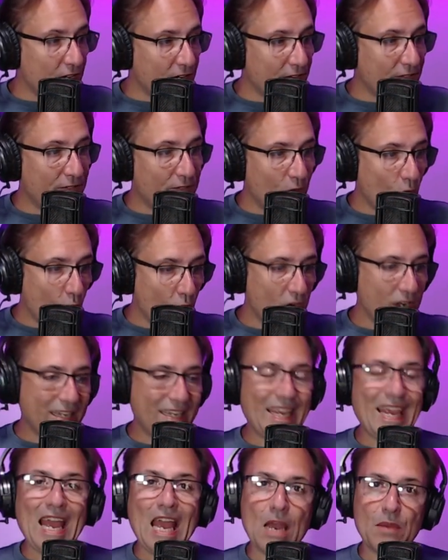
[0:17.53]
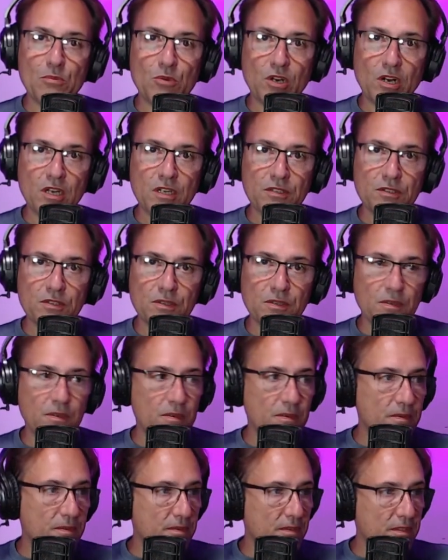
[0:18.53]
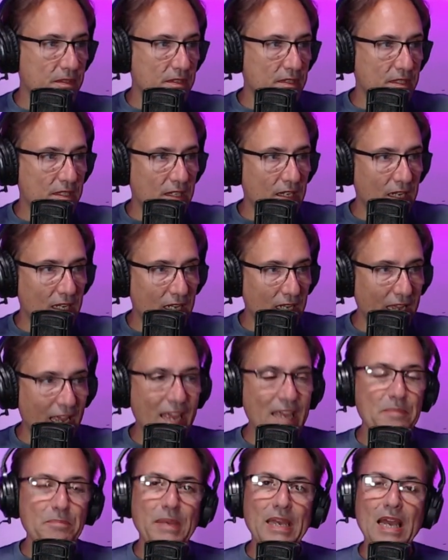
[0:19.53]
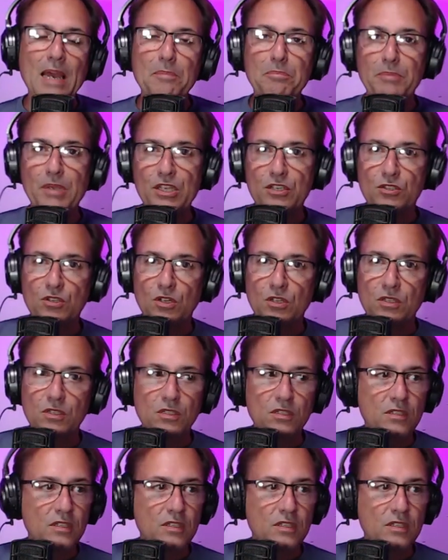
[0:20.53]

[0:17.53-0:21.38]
4 cameras, 8 megapixel,